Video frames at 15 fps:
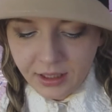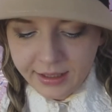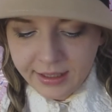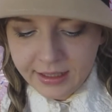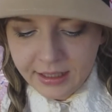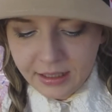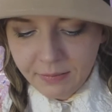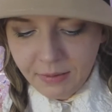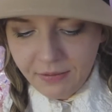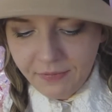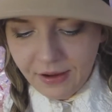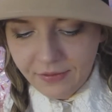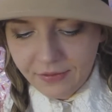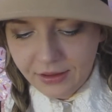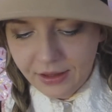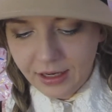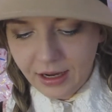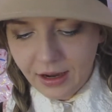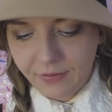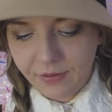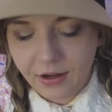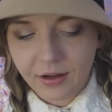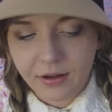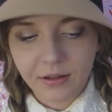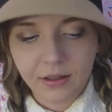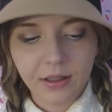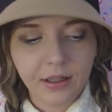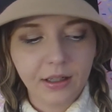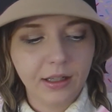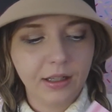this is my favorite thing ever.
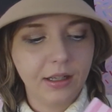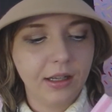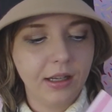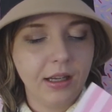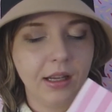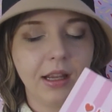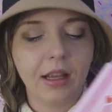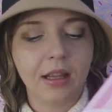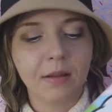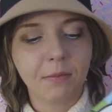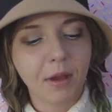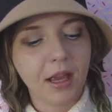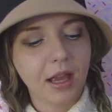It's my